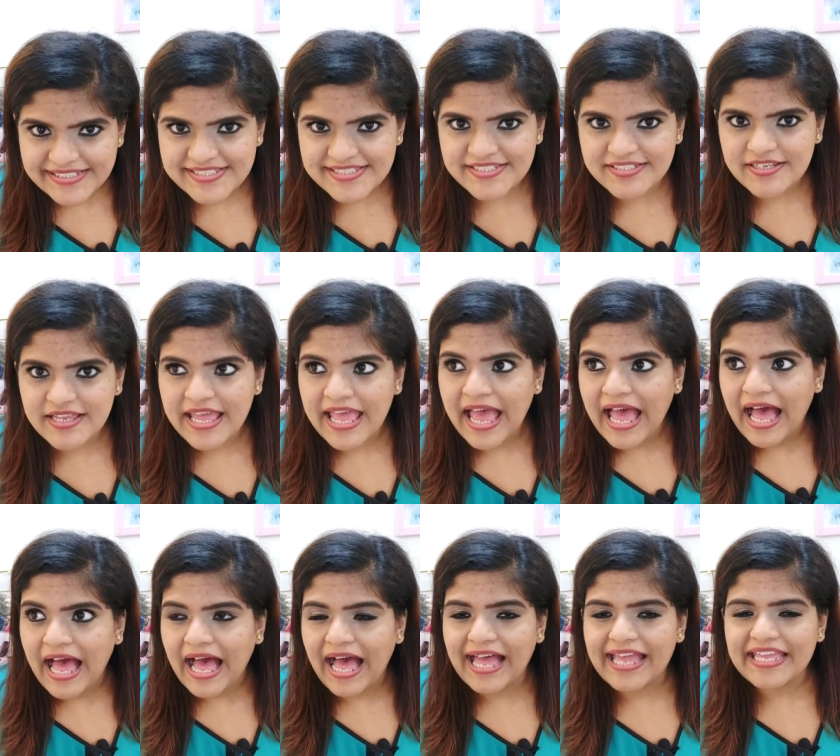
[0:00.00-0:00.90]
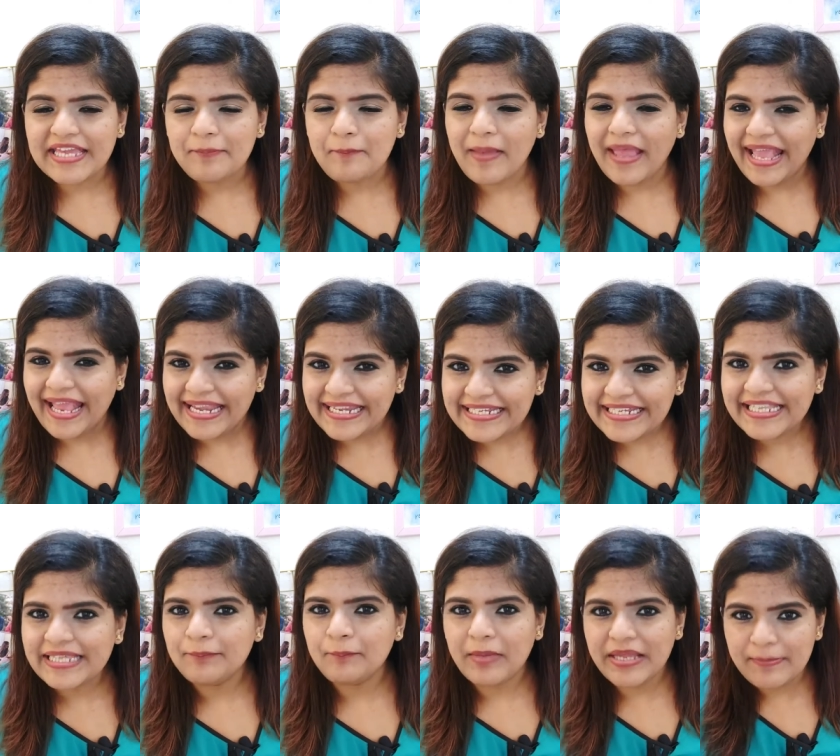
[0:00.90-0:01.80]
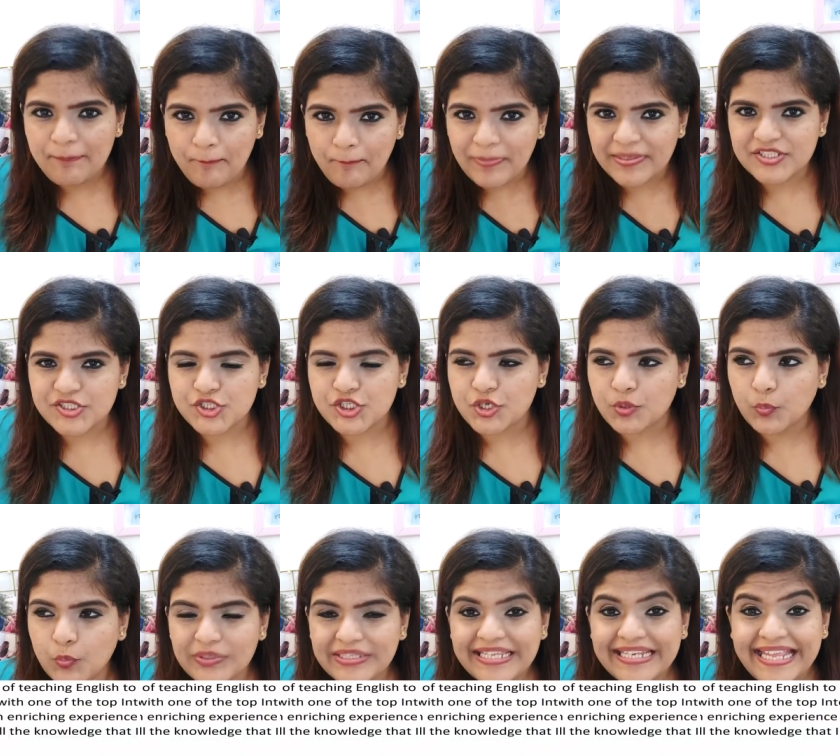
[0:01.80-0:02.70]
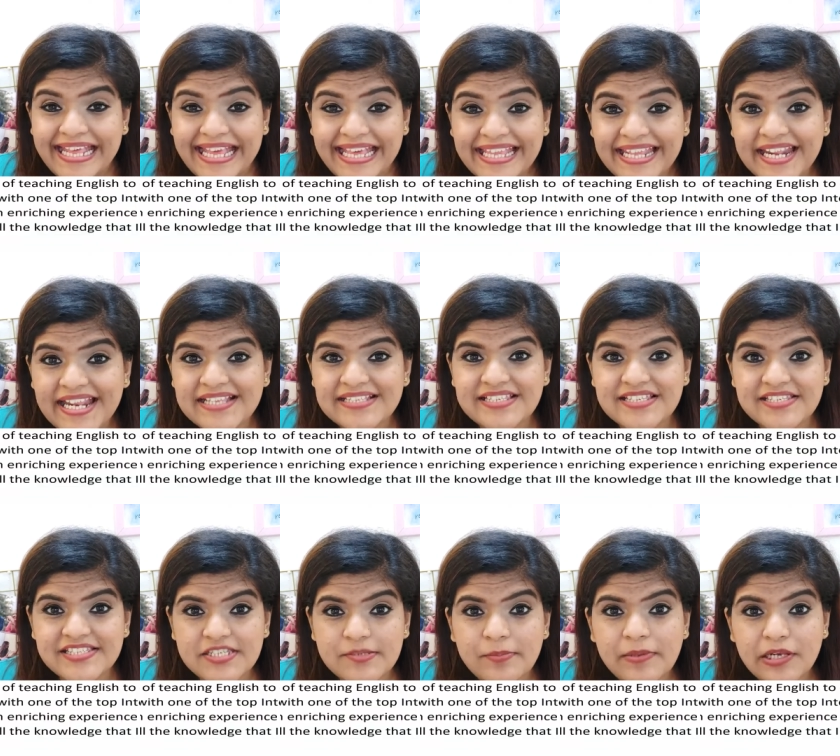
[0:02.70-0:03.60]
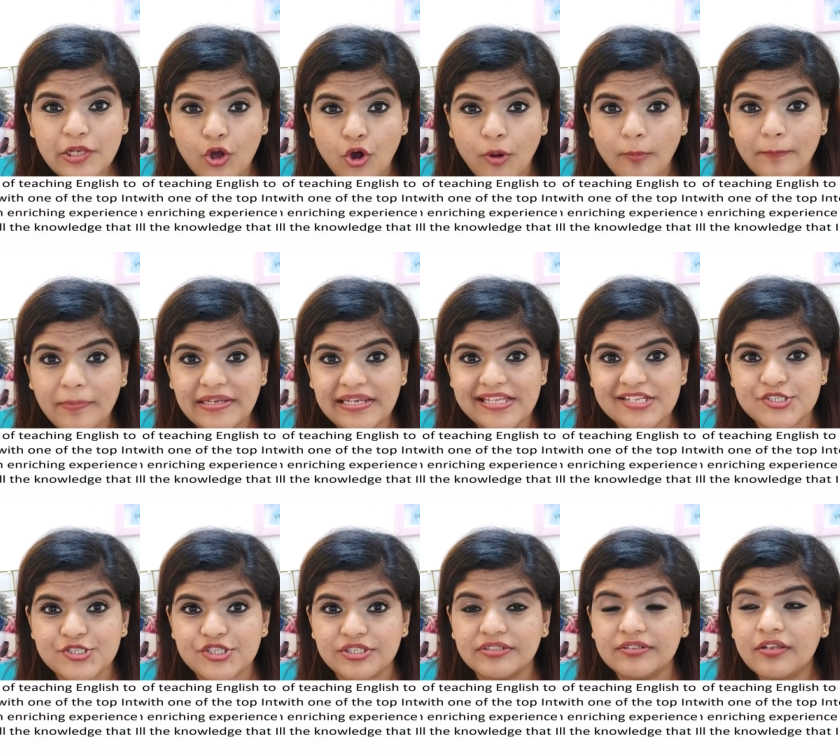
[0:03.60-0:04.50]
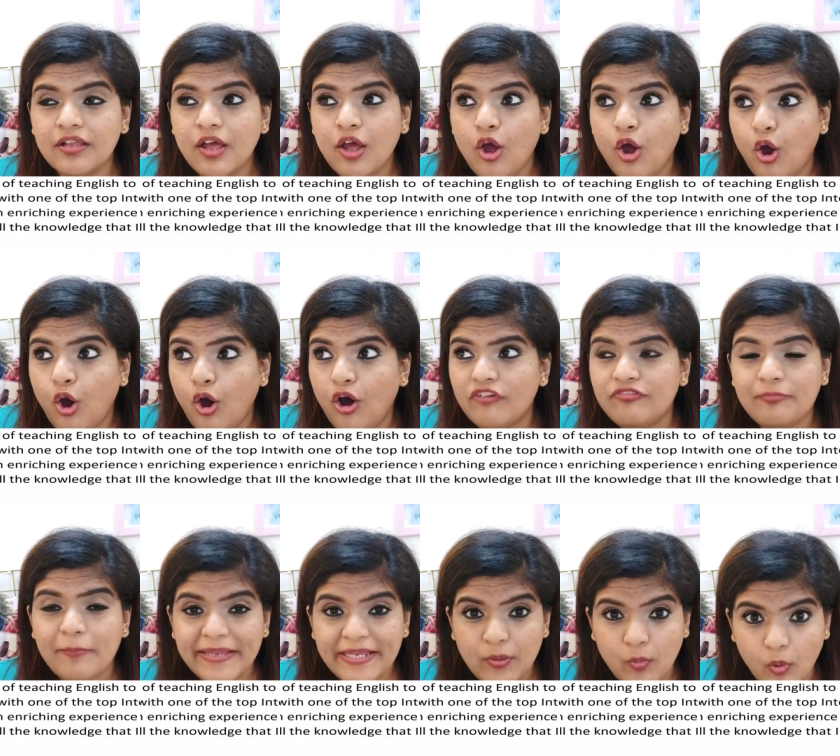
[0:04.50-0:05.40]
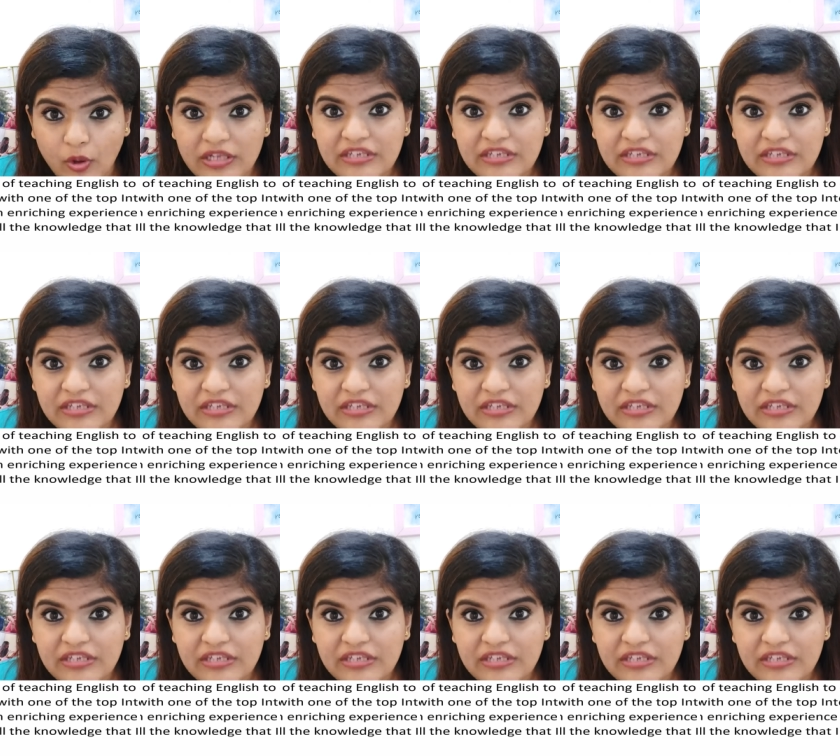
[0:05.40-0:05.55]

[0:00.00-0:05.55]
least, I am ending my pitch with an irresistible combination of my